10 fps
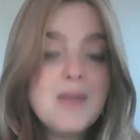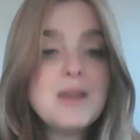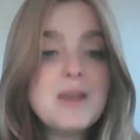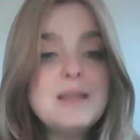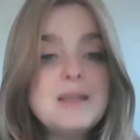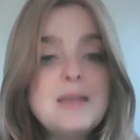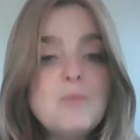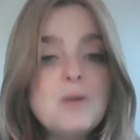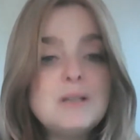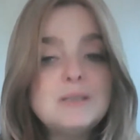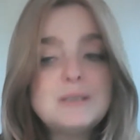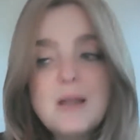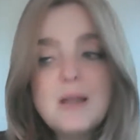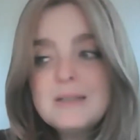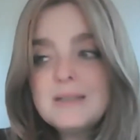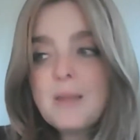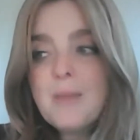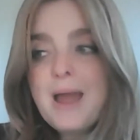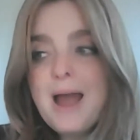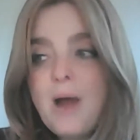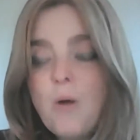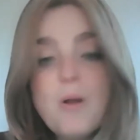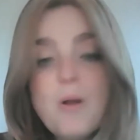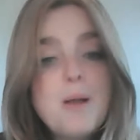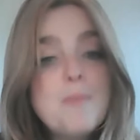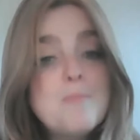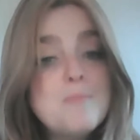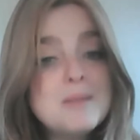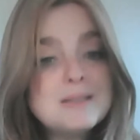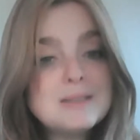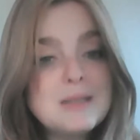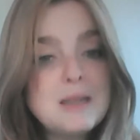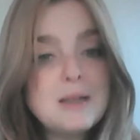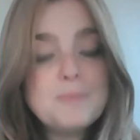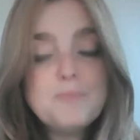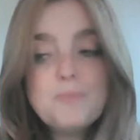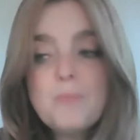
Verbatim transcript: that he was somehow missing